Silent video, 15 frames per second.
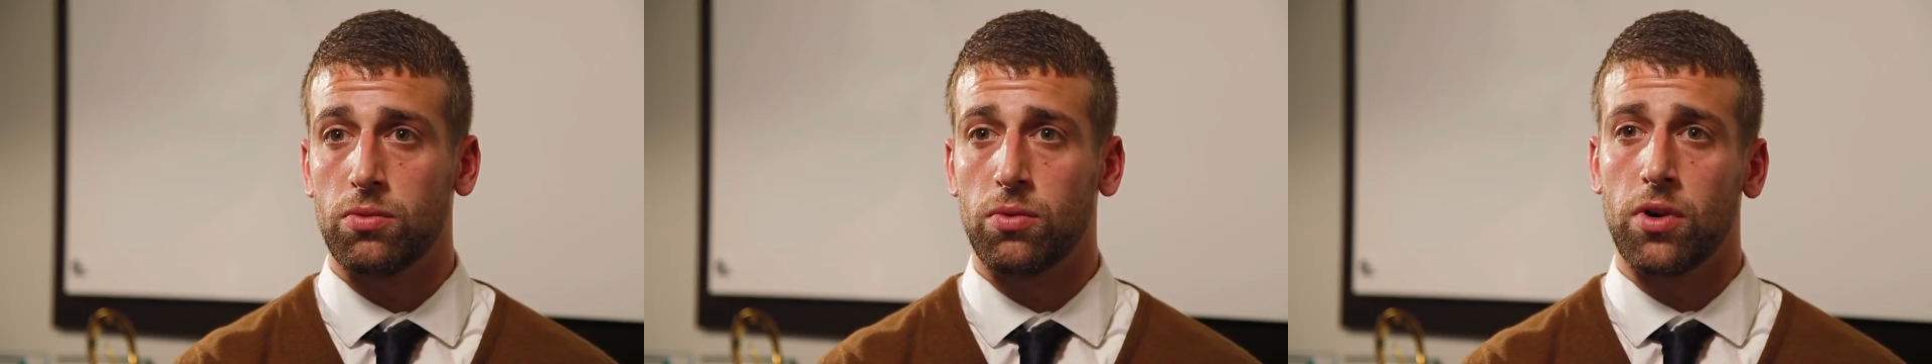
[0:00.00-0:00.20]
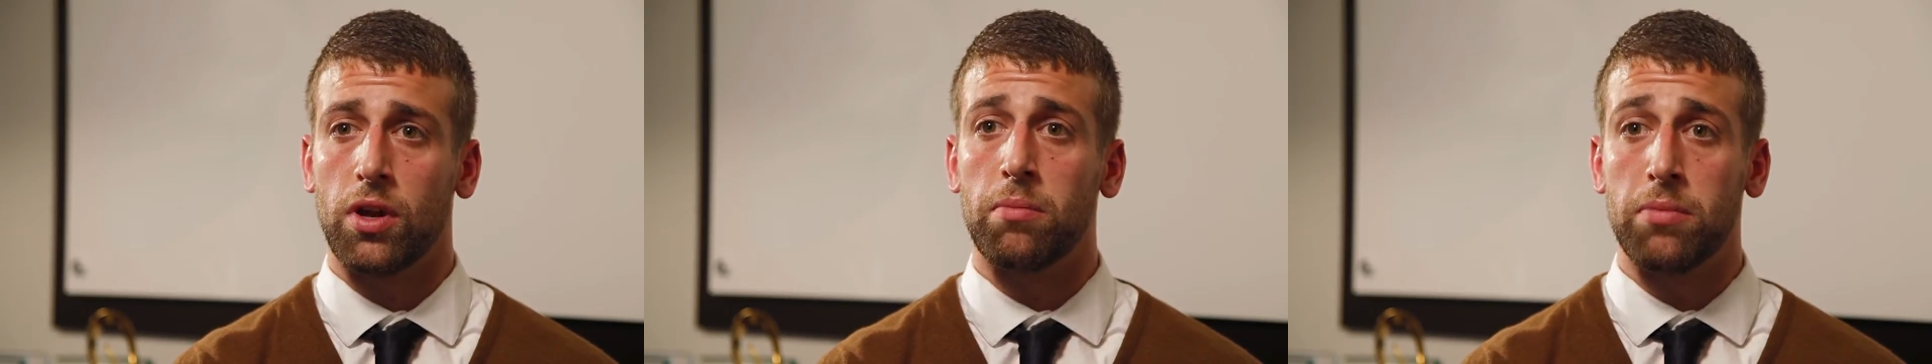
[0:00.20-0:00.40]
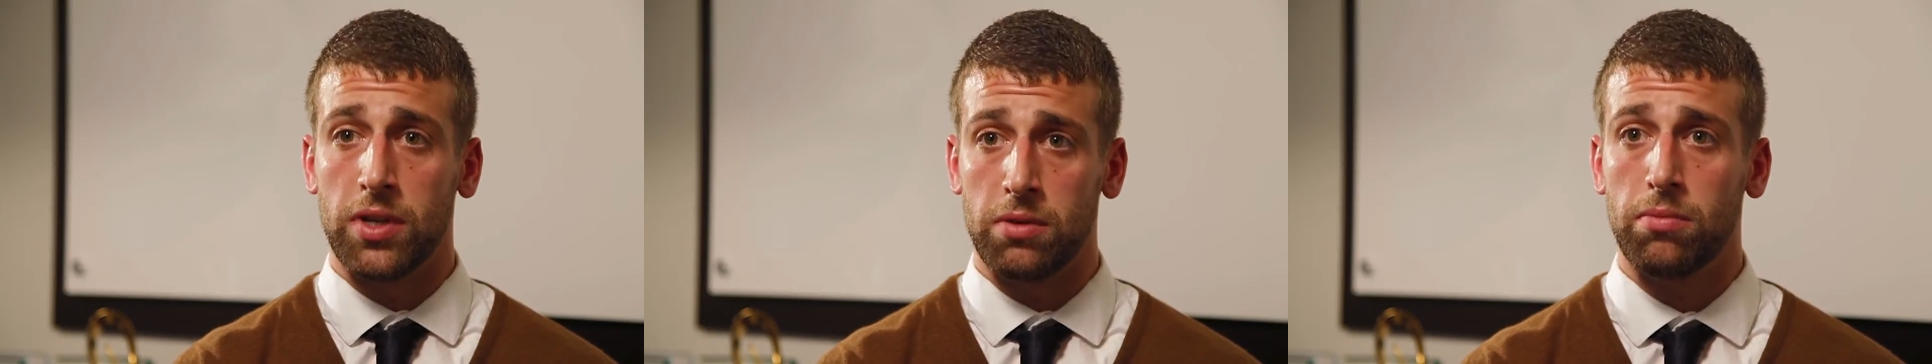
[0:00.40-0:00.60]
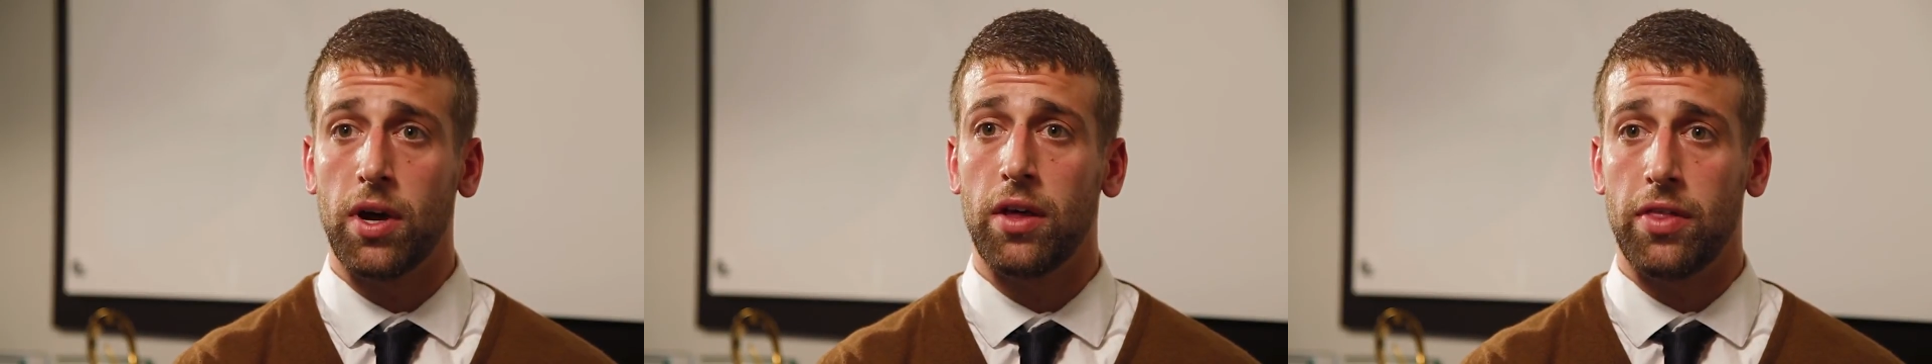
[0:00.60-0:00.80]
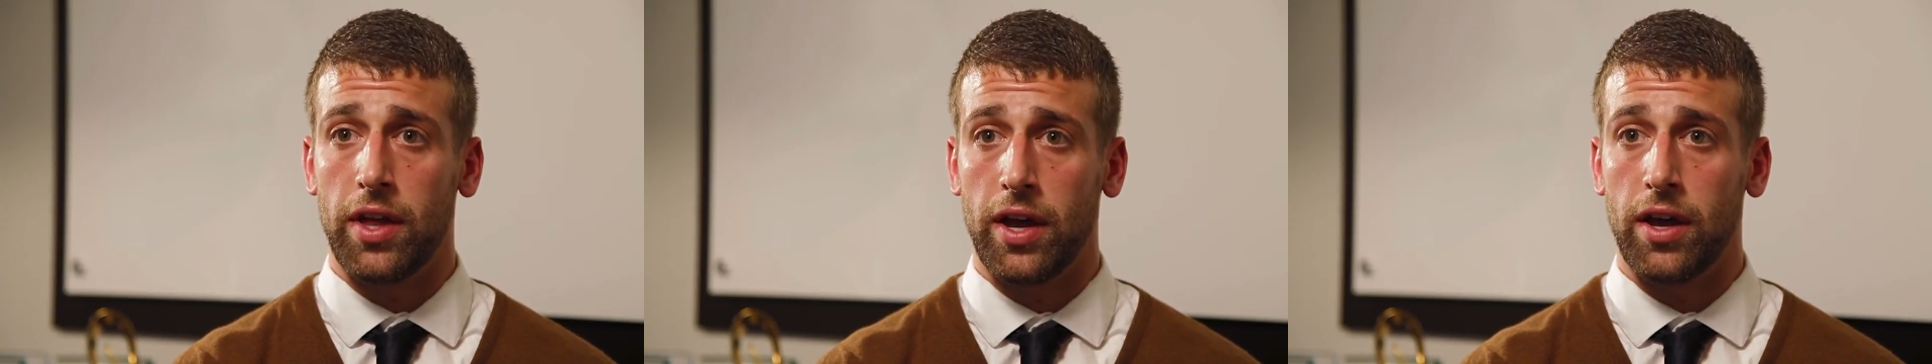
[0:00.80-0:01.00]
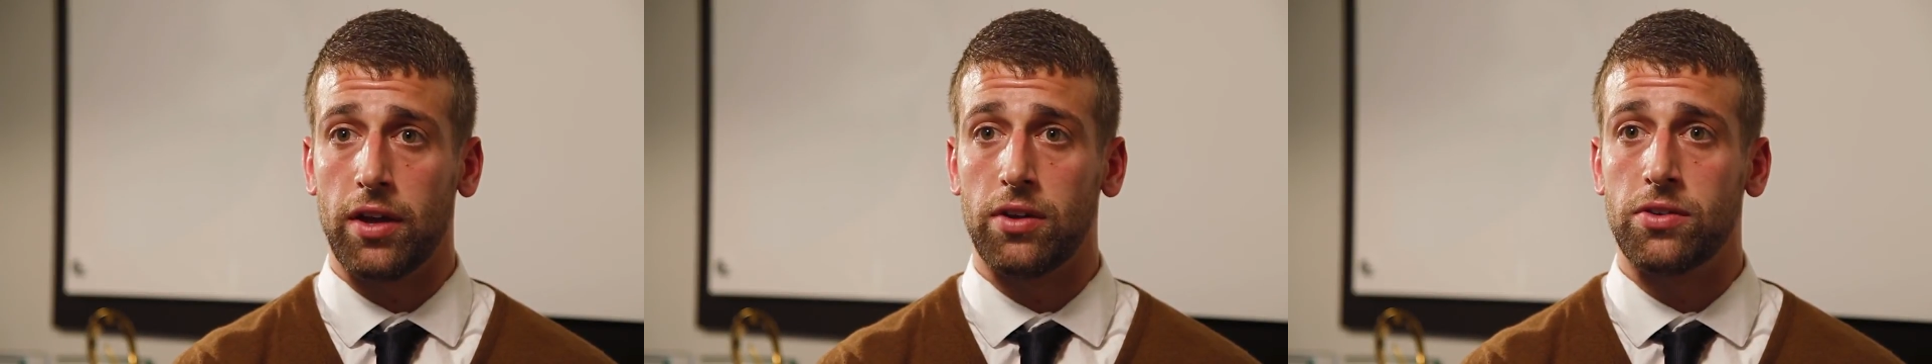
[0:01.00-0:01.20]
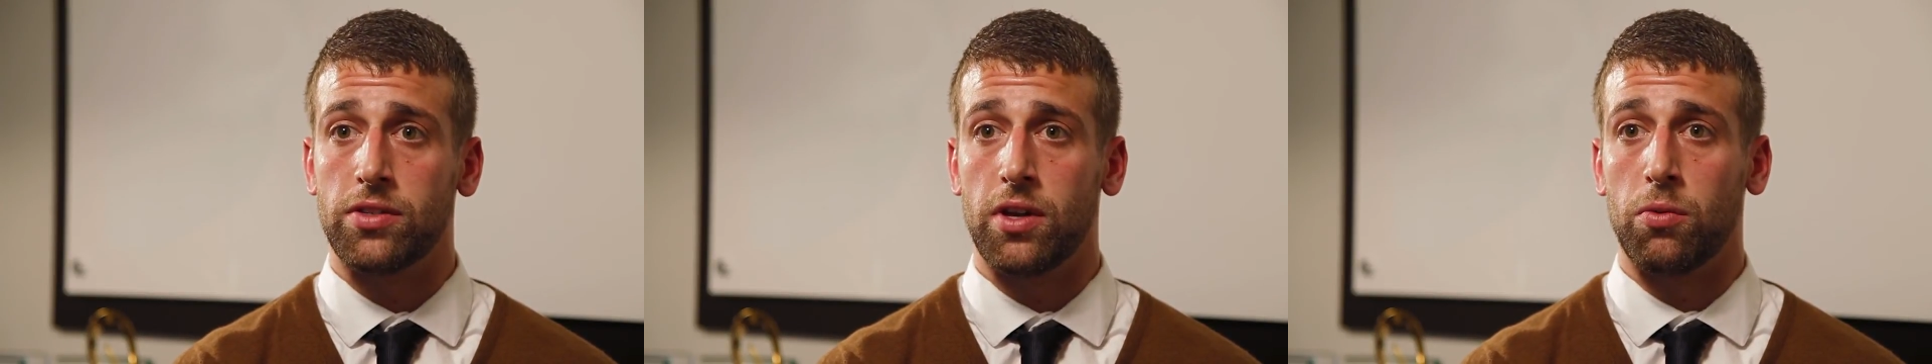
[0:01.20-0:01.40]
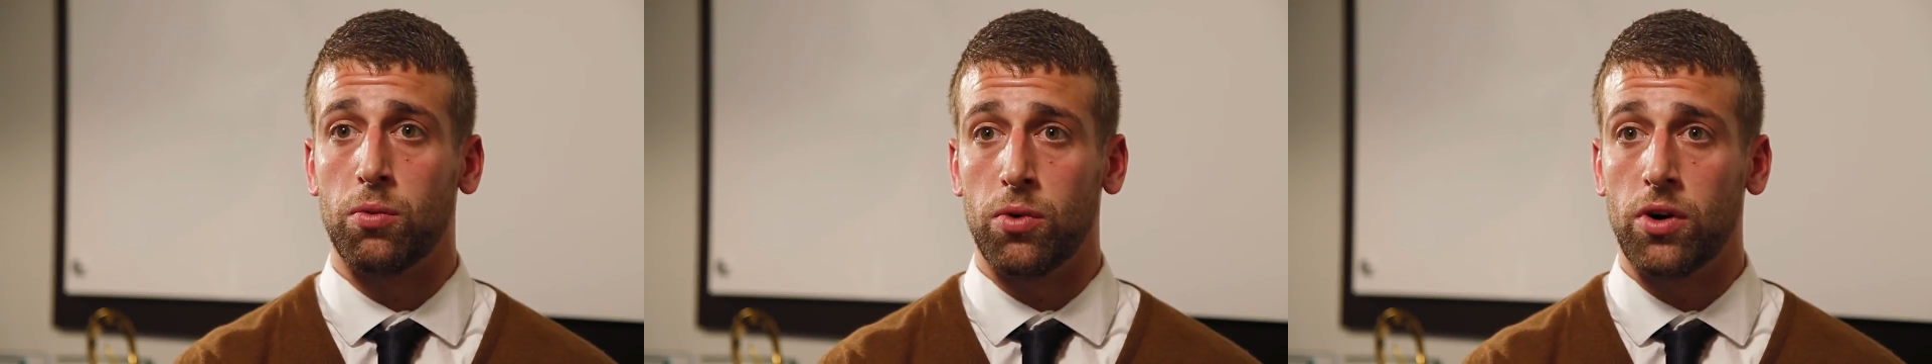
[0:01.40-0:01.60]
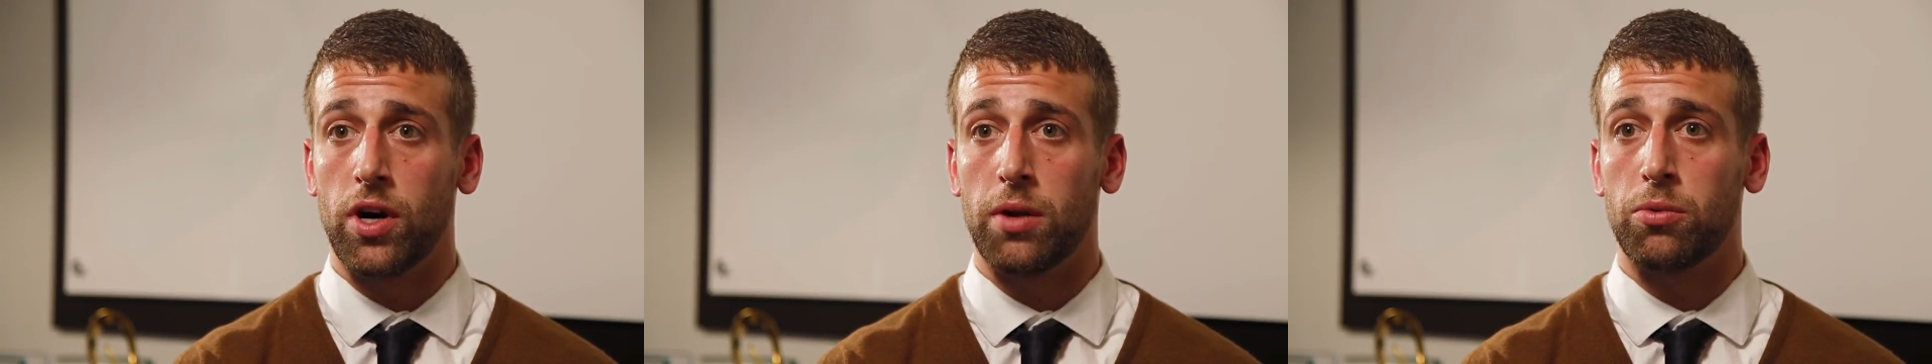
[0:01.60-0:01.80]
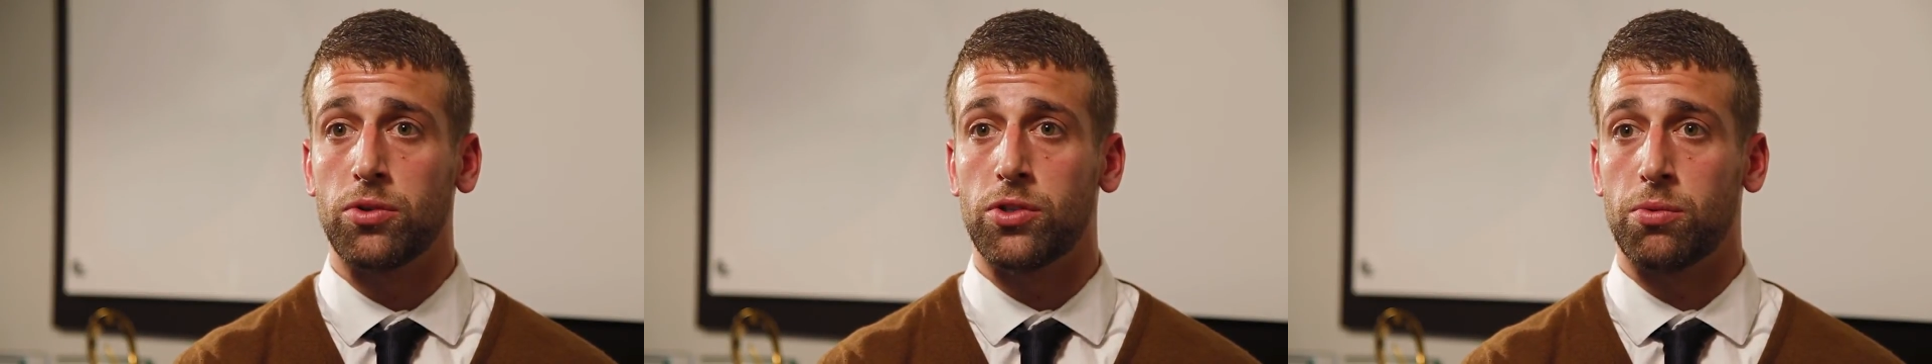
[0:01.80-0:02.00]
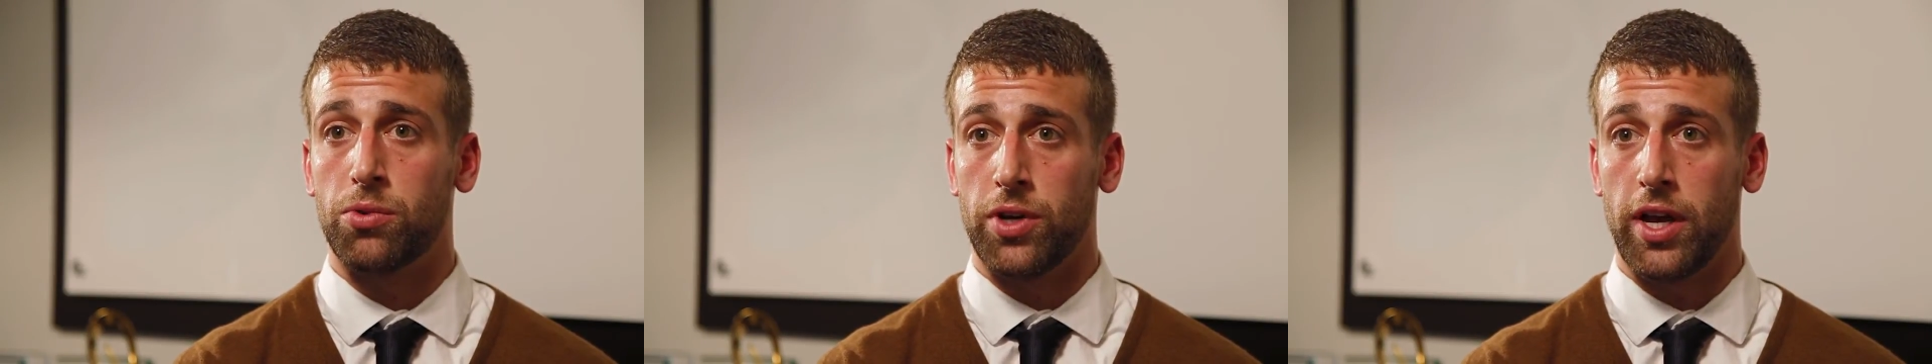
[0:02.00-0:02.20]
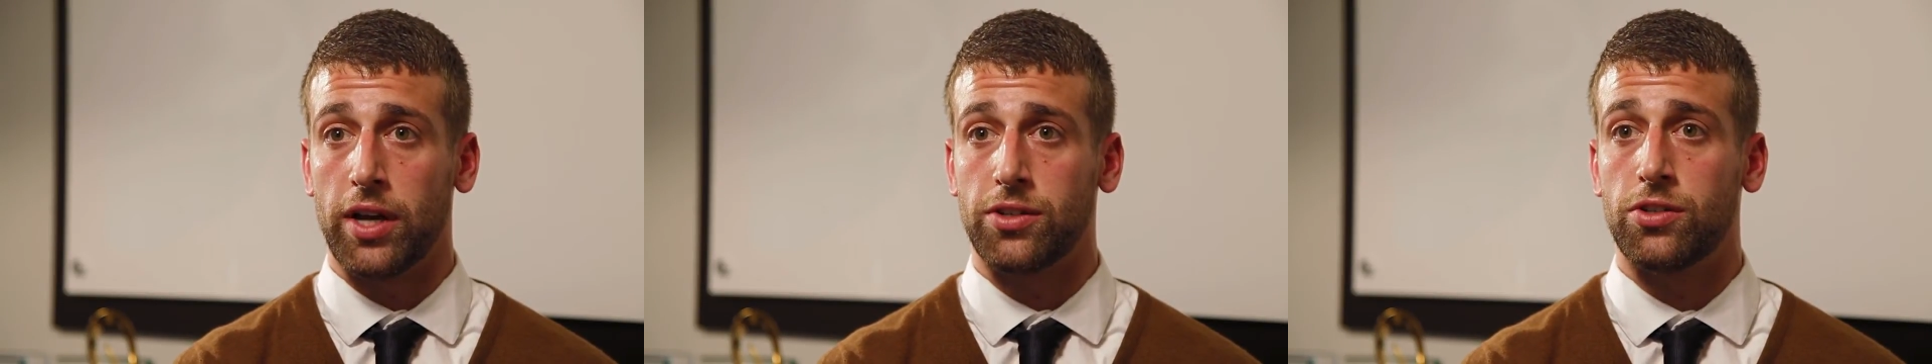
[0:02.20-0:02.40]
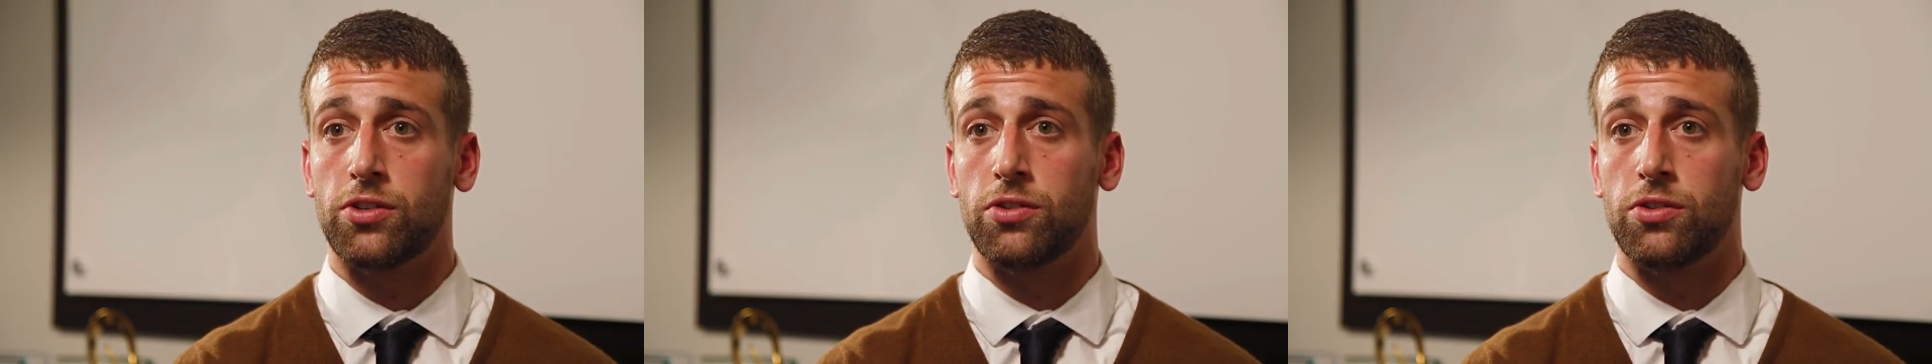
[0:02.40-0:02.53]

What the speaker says: What I mean by that is that we're able to react